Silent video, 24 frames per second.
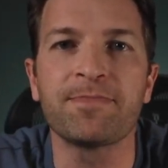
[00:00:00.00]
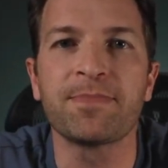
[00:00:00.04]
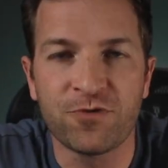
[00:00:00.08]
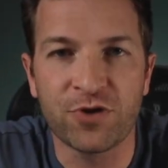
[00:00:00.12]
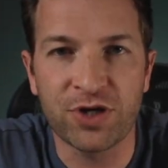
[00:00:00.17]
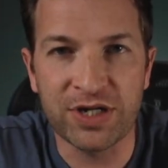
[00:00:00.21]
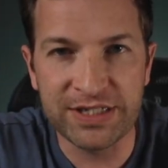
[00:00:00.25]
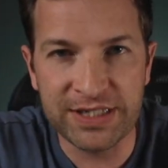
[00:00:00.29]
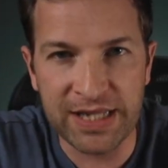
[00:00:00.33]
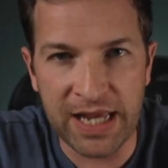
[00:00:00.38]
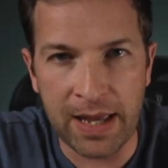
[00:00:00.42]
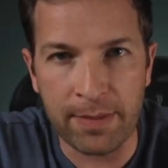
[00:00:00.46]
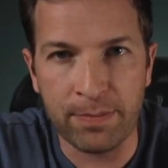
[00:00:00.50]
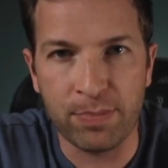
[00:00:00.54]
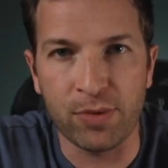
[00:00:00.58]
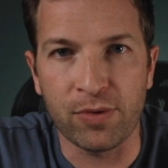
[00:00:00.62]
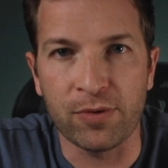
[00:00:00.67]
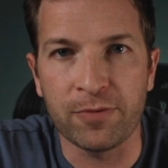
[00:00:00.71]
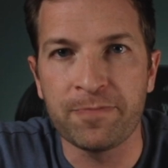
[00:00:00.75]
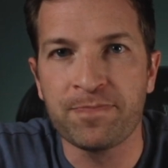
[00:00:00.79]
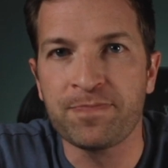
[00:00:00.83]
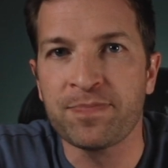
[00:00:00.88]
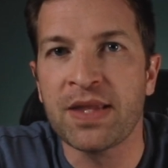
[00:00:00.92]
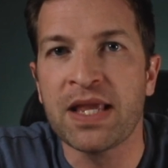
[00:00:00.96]
For
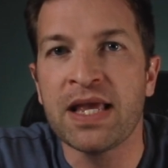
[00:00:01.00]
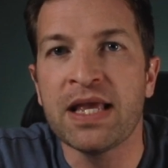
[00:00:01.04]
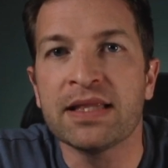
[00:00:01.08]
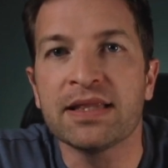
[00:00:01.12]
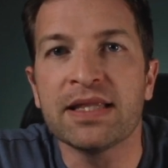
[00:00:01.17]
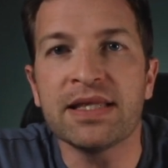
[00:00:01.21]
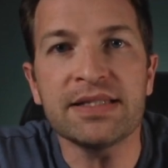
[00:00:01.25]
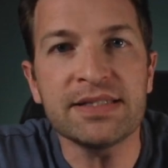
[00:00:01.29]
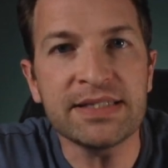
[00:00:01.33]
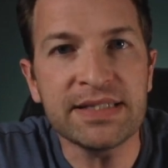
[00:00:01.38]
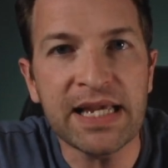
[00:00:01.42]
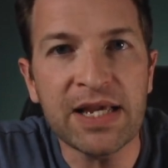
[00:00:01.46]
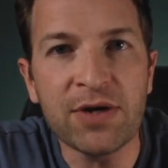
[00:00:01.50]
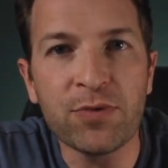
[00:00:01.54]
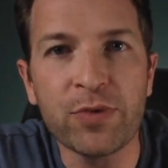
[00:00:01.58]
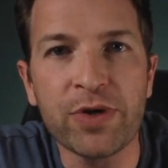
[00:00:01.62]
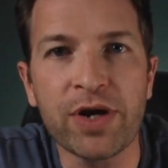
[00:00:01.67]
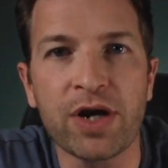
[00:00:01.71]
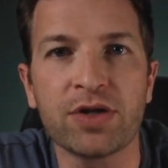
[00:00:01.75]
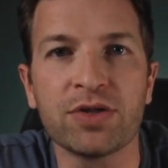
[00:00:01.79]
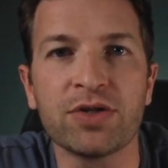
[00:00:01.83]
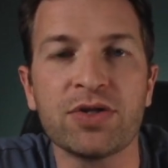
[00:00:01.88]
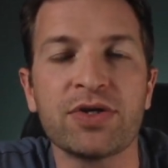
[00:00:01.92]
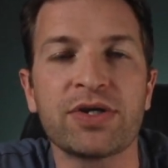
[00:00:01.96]
example, let's say
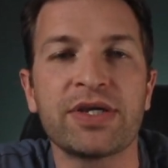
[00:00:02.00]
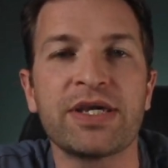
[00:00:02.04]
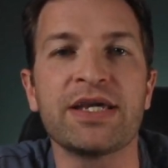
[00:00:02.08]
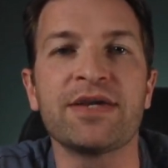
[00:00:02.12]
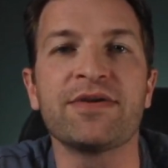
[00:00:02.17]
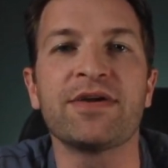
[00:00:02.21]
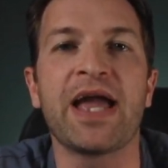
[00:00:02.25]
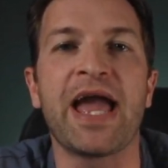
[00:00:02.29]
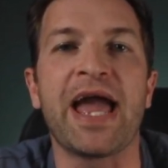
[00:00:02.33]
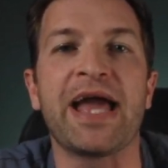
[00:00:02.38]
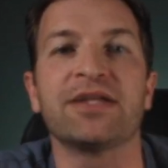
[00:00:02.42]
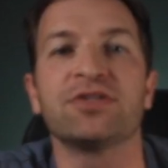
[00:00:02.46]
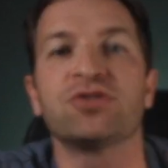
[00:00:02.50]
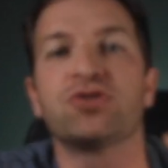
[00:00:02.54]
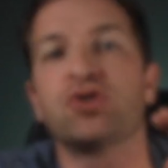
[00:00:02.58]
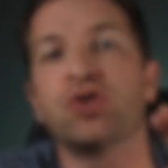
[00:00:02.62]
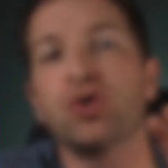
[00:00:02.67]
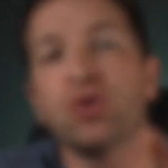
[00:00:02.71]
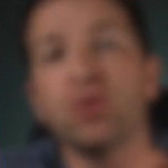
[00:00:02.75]
we are looking at